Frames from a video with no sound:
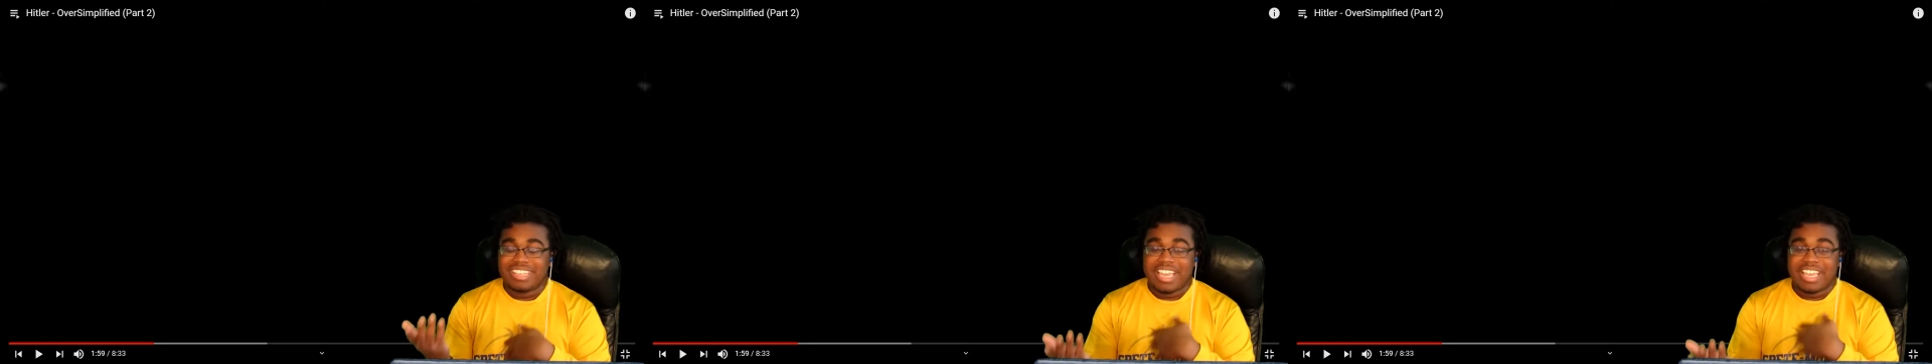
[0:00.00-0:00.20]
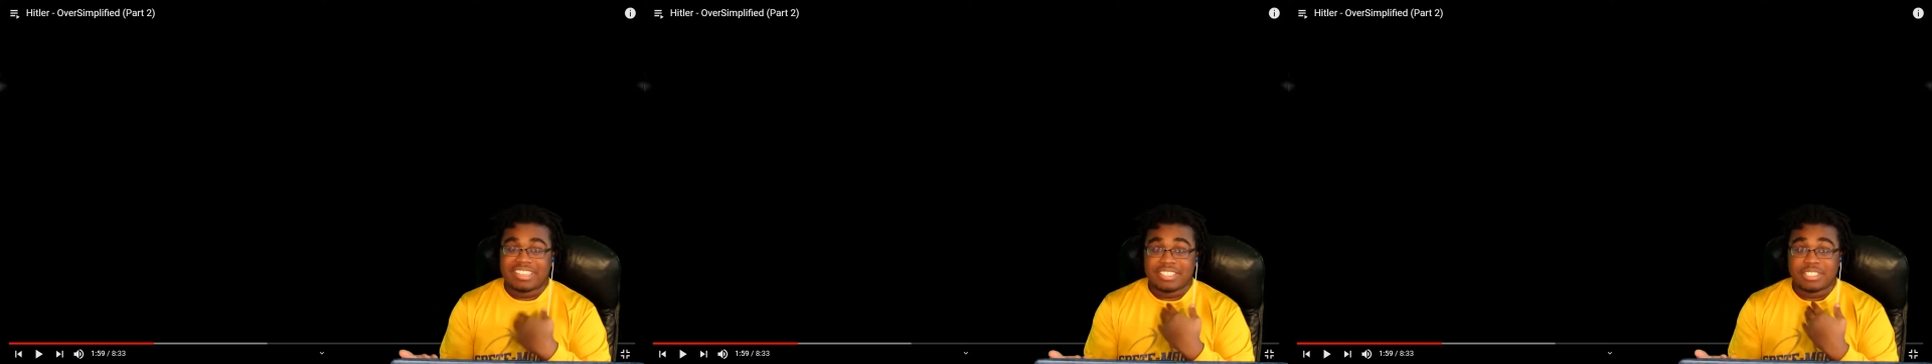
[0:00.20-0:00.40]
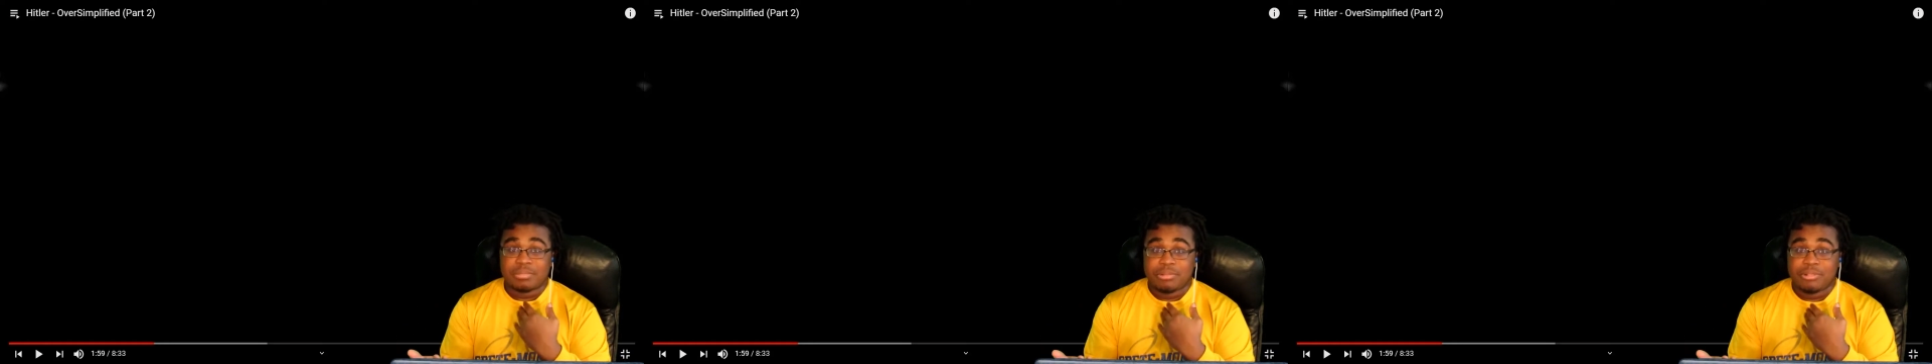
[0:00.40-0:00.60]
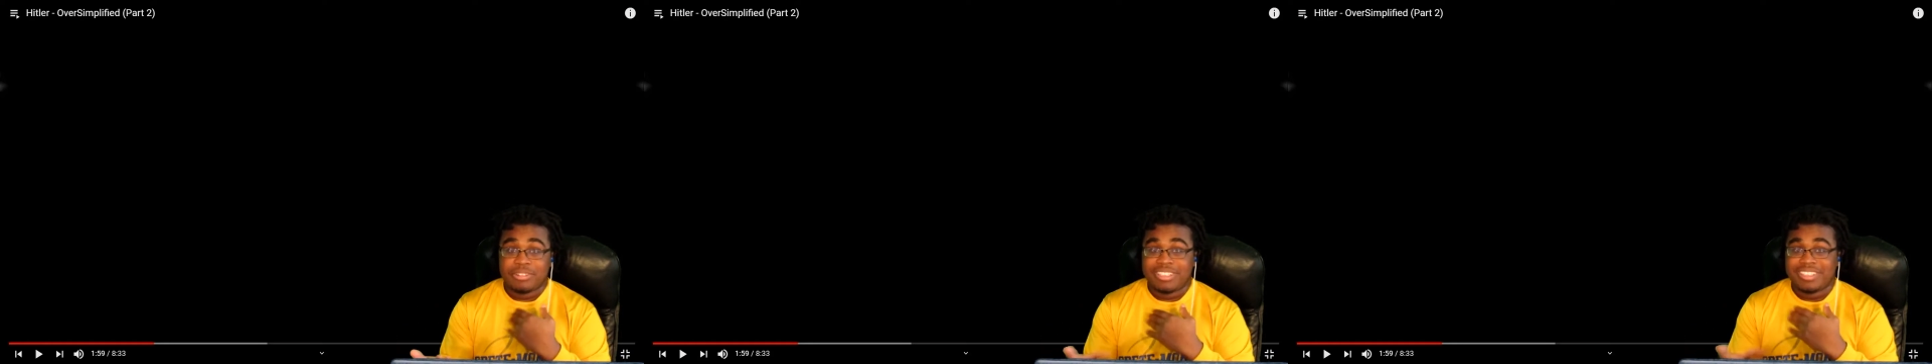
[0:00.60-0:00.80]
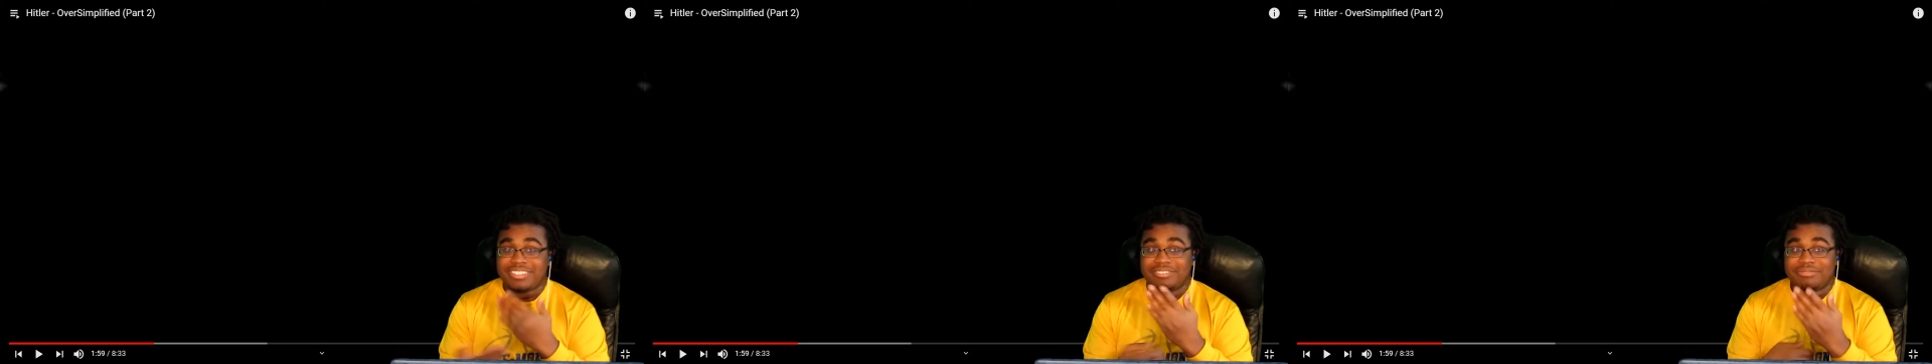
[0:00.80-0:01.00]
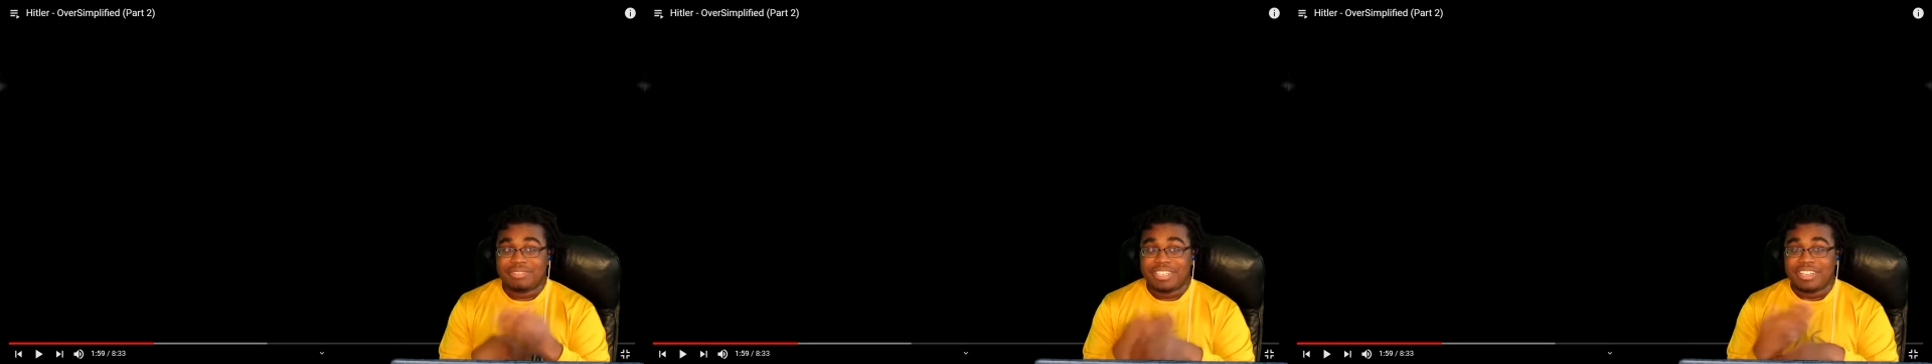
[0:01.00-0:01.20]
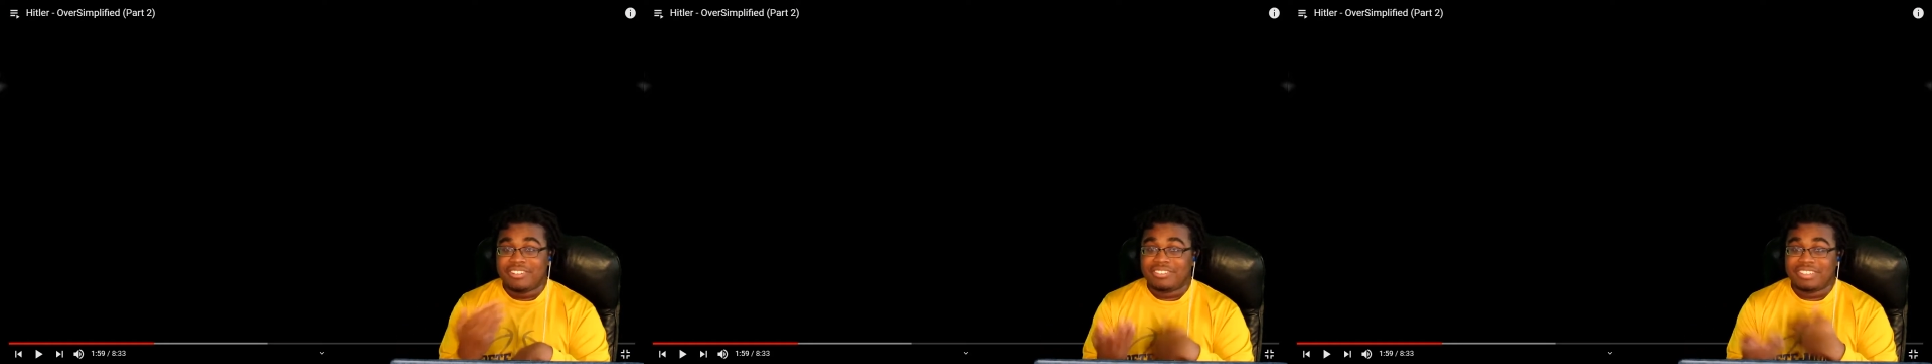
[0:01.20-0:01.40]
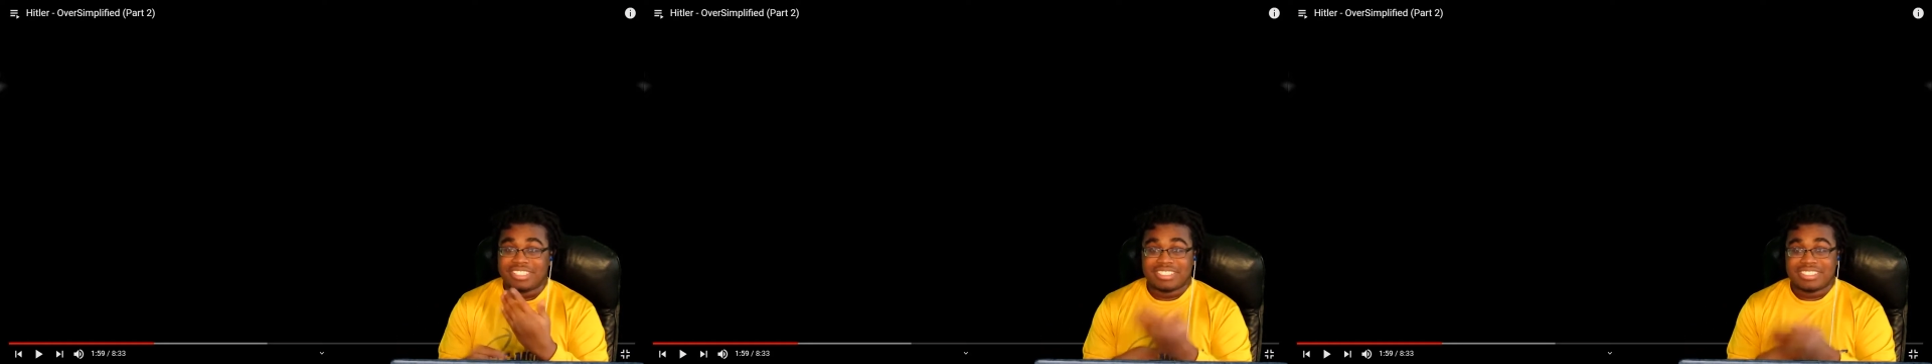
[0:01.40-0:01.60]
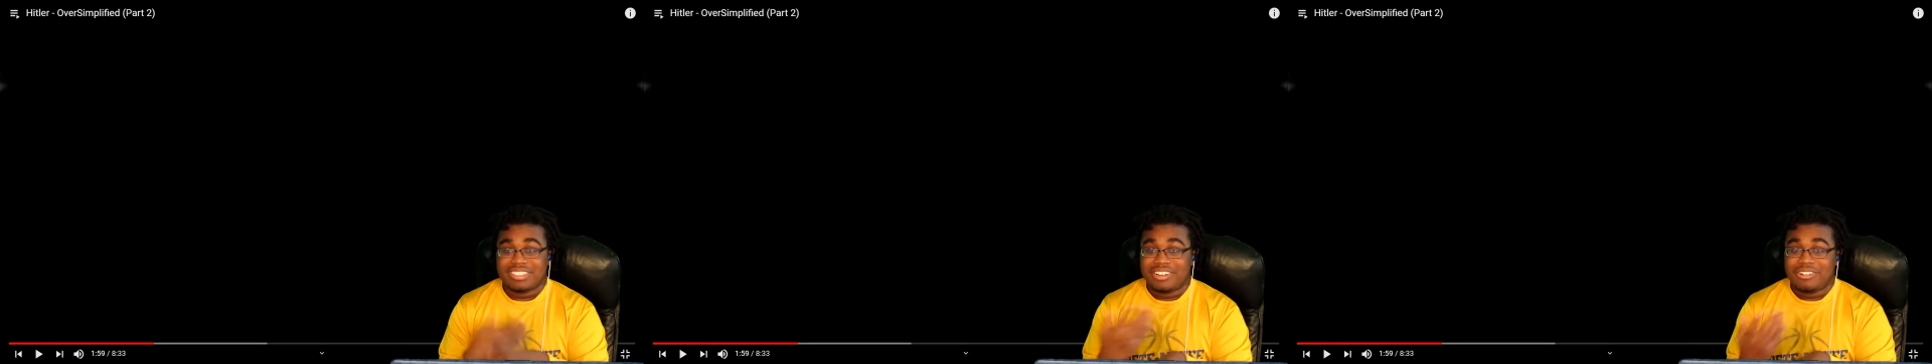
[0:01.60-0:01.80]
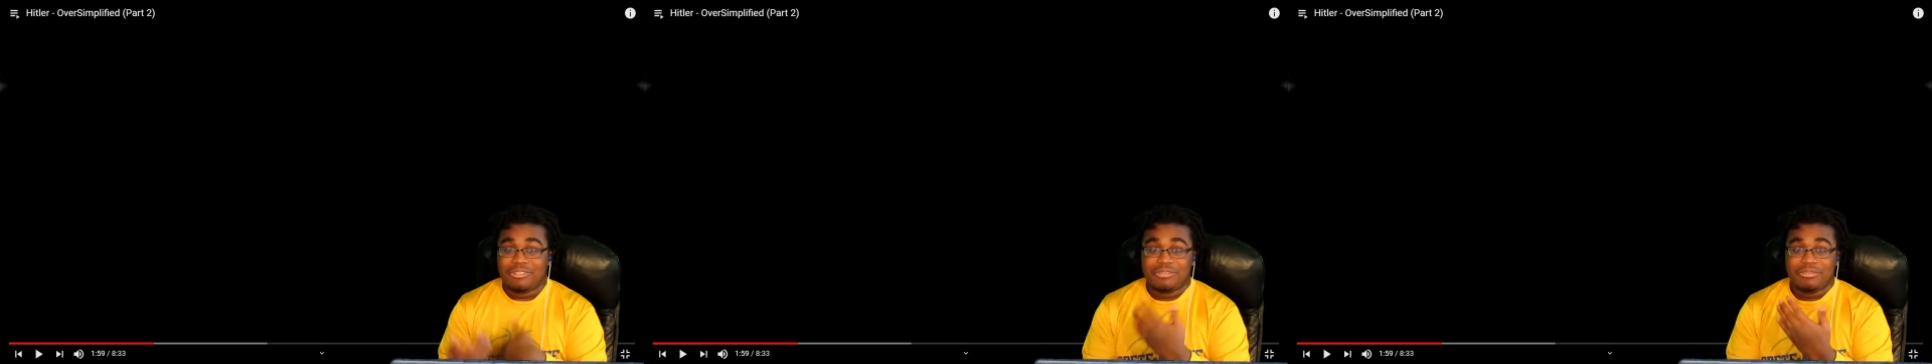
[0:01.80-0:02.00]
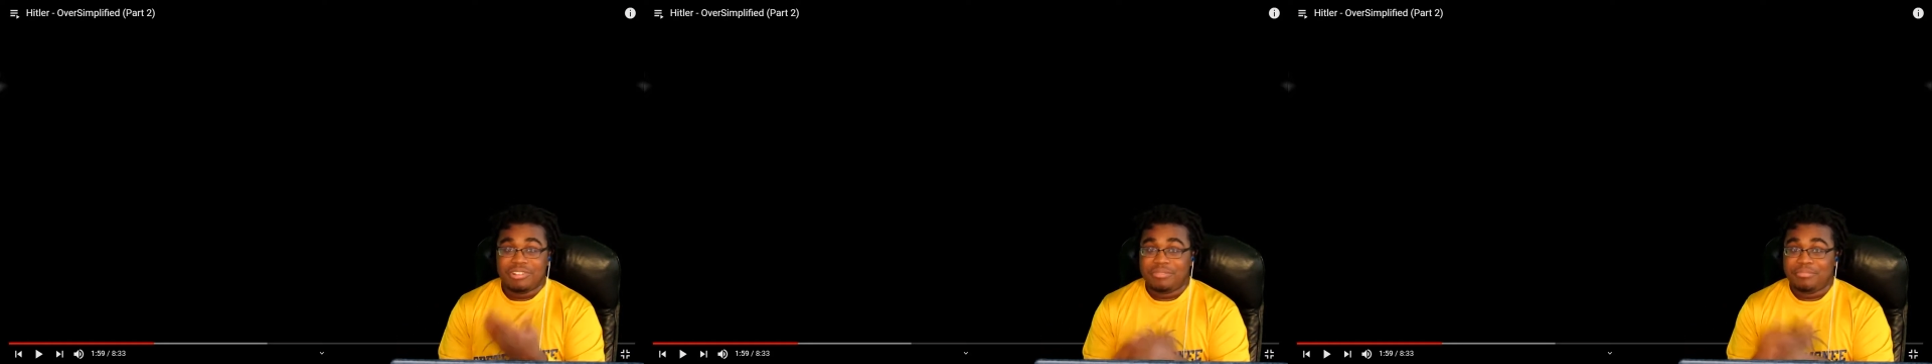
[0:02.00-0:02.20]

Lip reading: At this point, there's no